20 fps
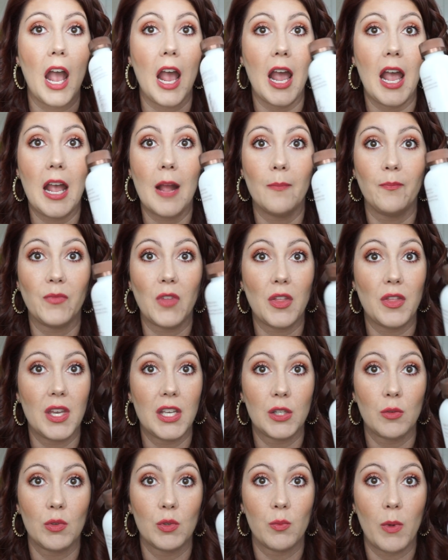And
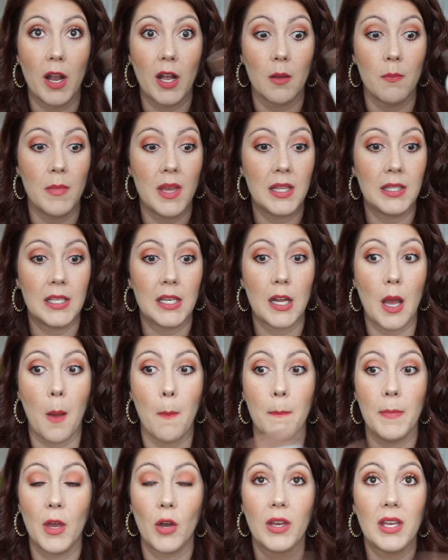this was recommended a
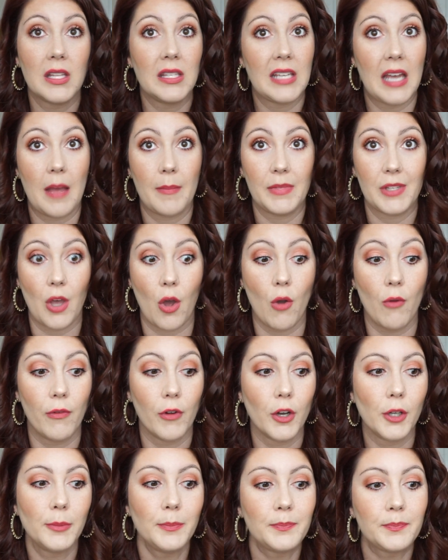million times
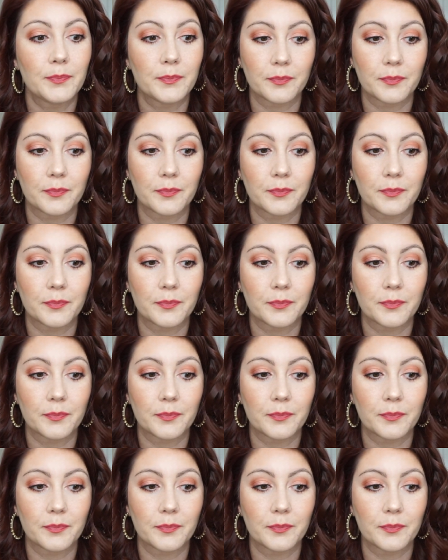over.